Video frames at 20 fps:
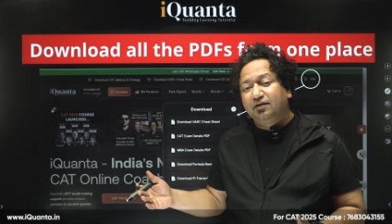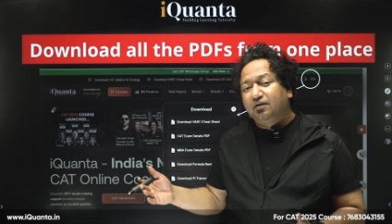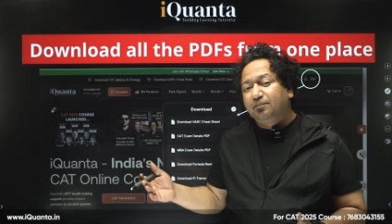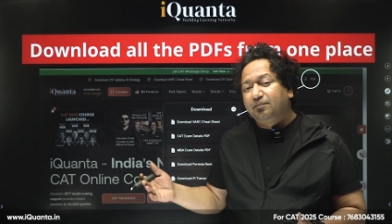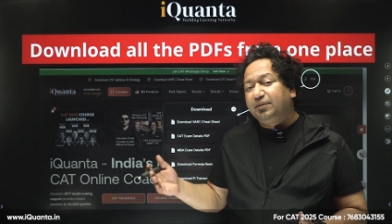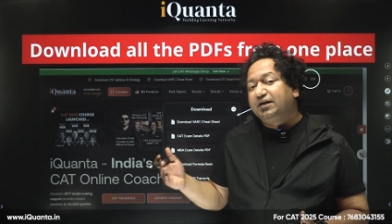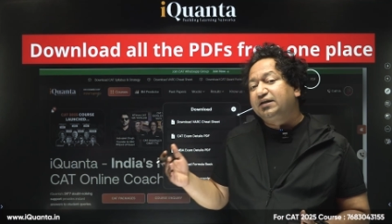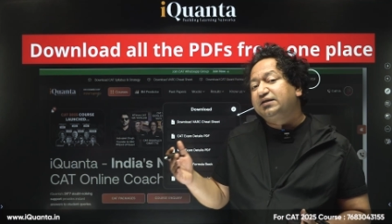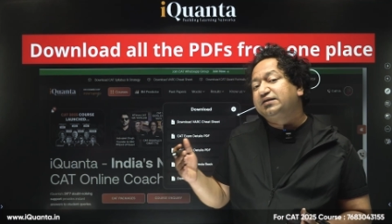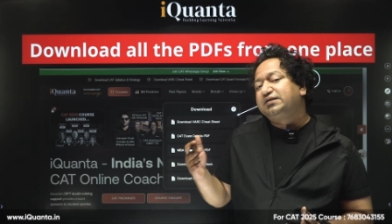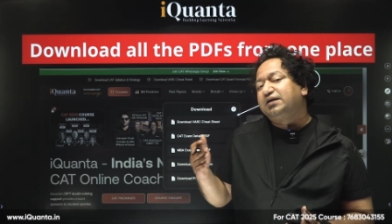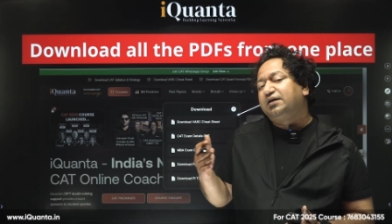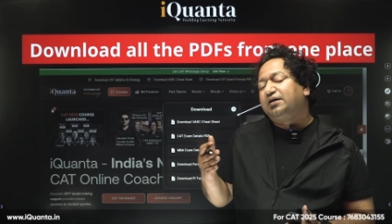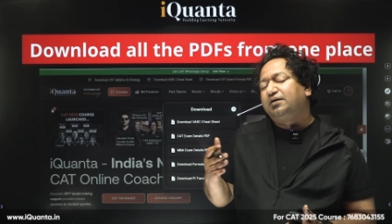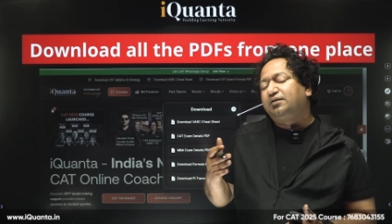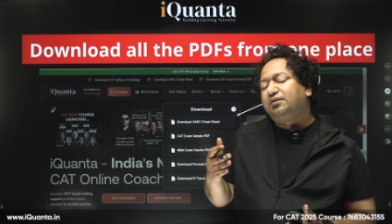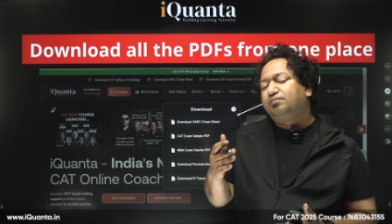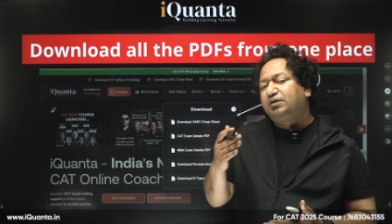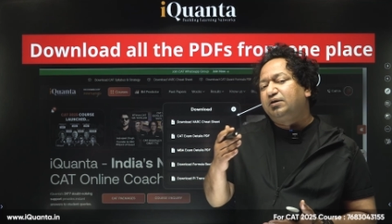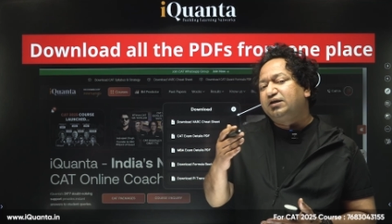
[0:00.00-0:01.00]
because the
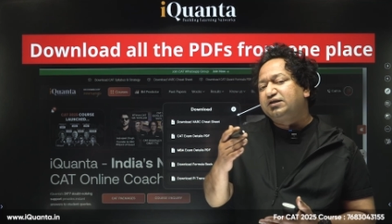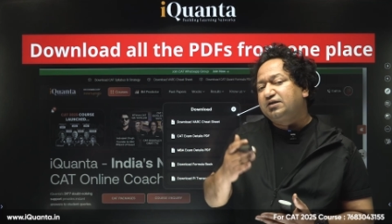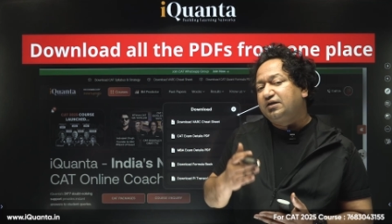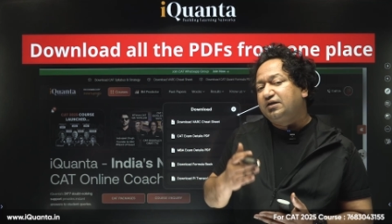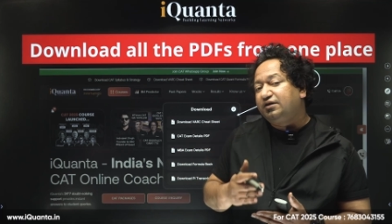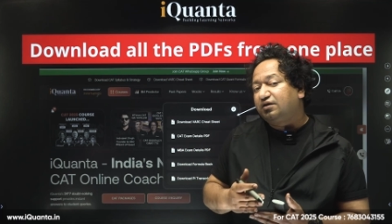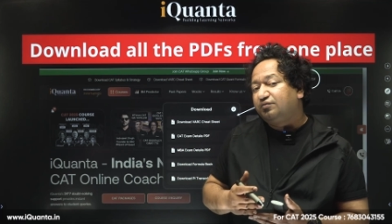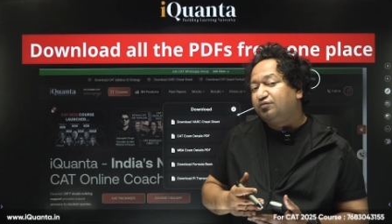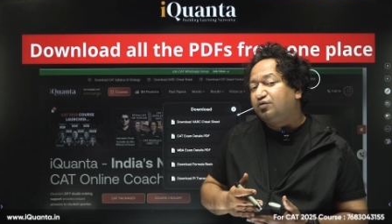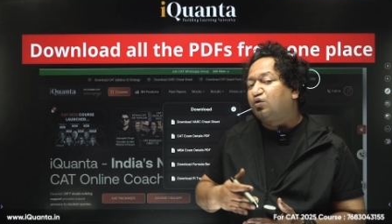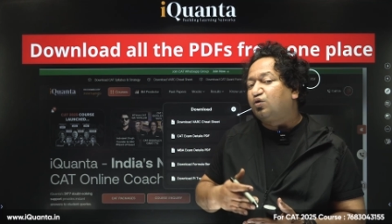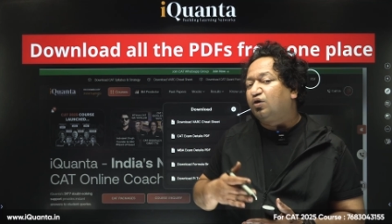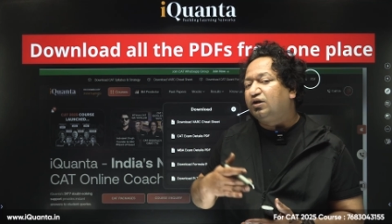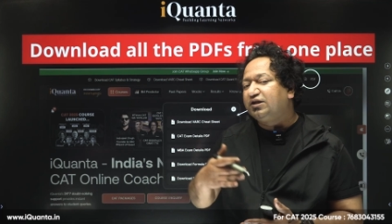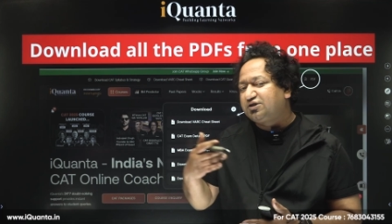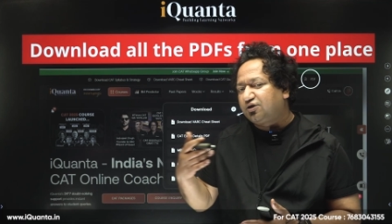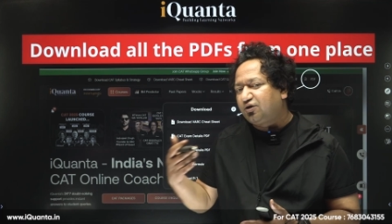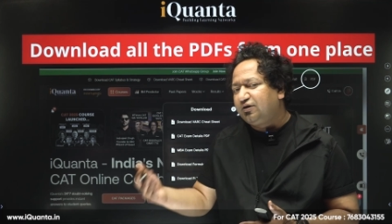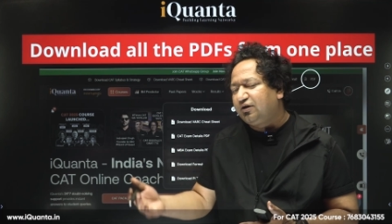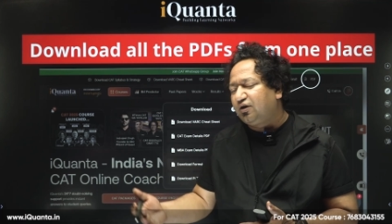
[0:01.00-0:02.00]
personal interview calls
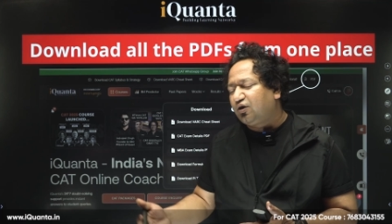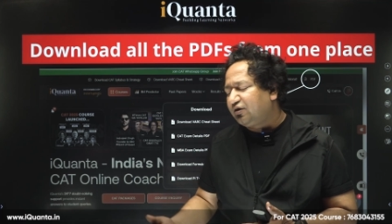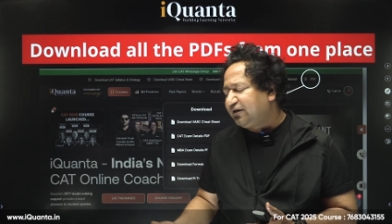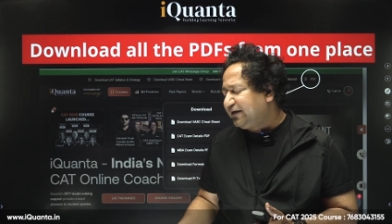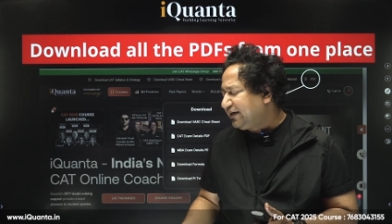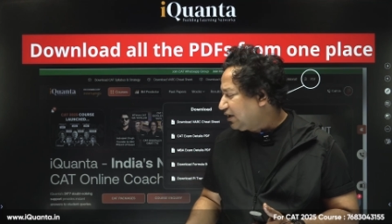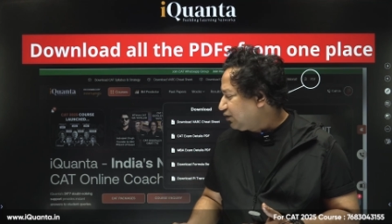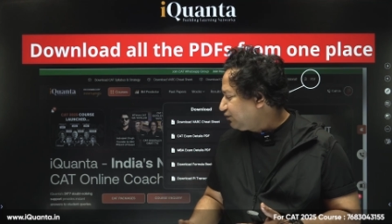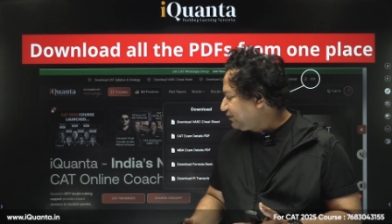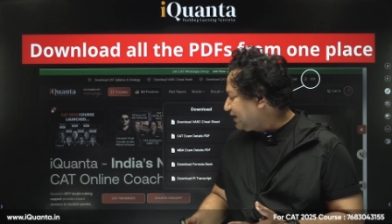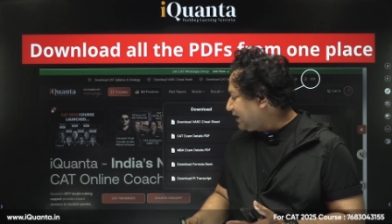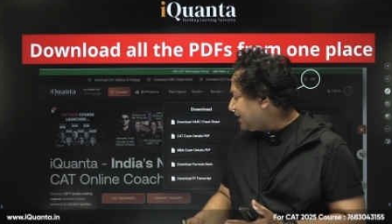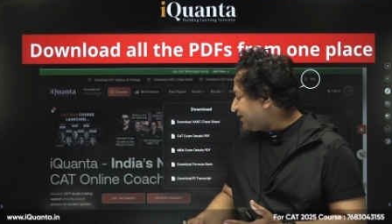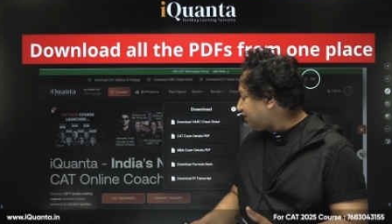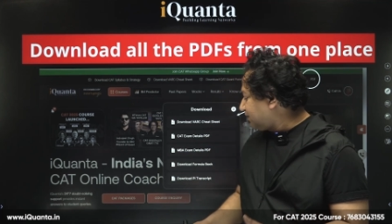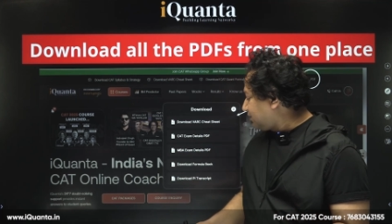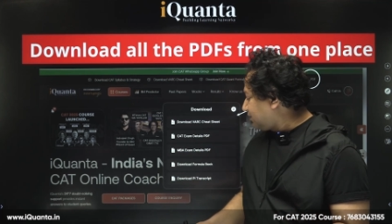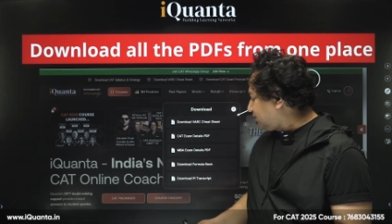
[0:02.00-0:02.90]
are already out there.